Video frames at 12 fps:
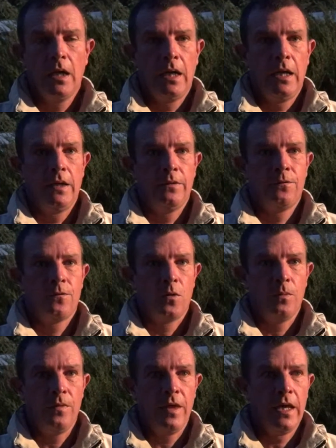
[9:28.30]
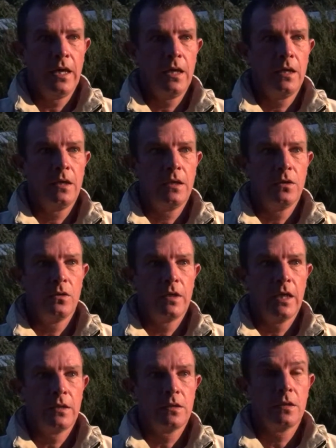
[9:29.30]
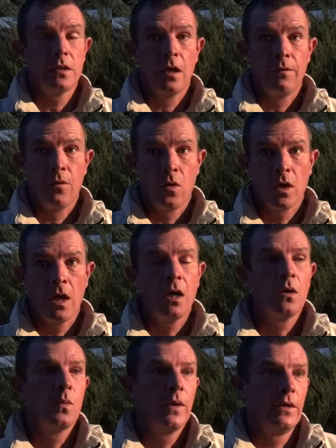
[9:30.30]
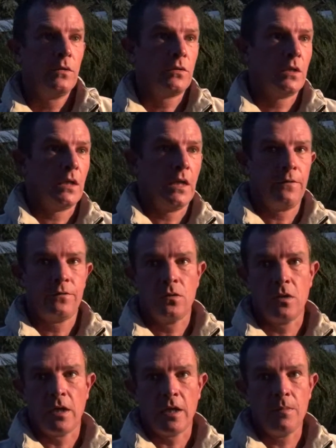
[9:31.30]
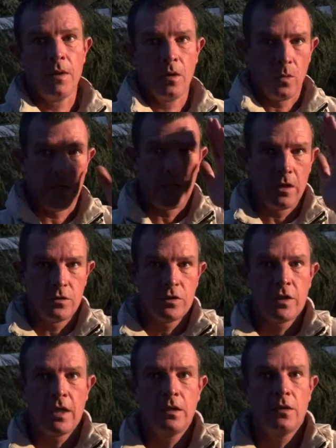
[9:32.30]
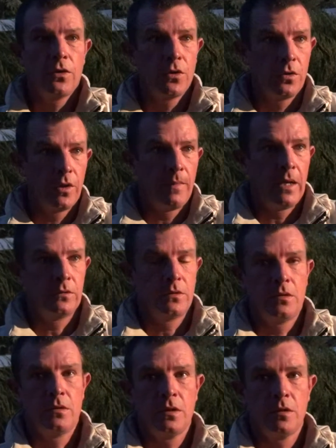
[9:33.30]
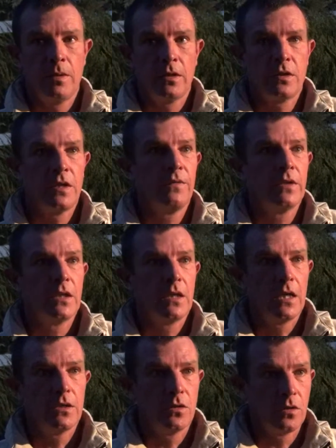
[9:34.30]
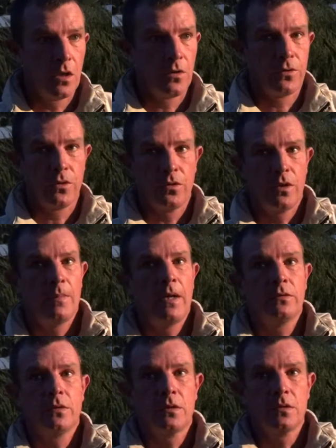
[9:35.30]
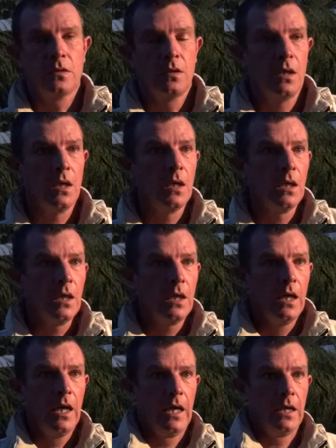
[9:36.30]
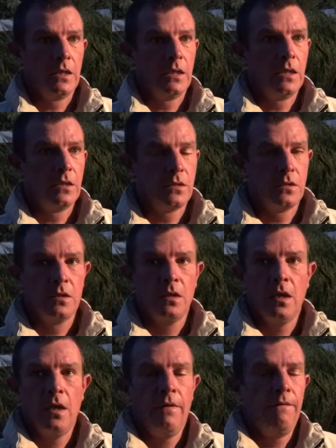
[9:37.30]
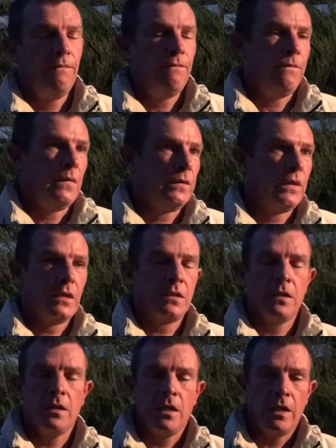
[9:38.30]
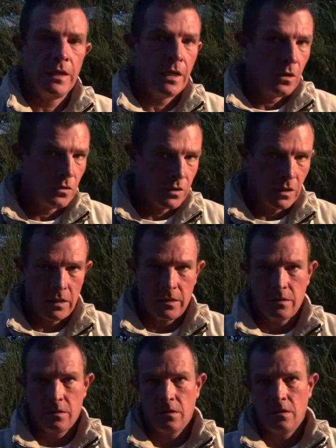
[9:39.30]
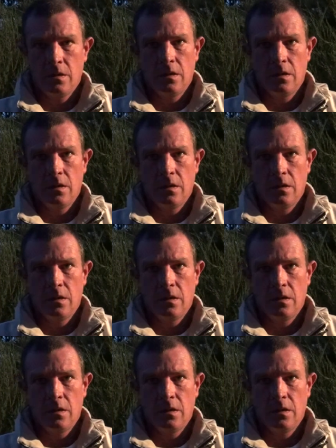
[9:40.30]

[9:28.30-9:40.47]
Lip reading: And from there, you get Siavonga, where you turn left to Kariba. We go straight through the mountains. It's about 70 km you go through the mountains. And there's no signs.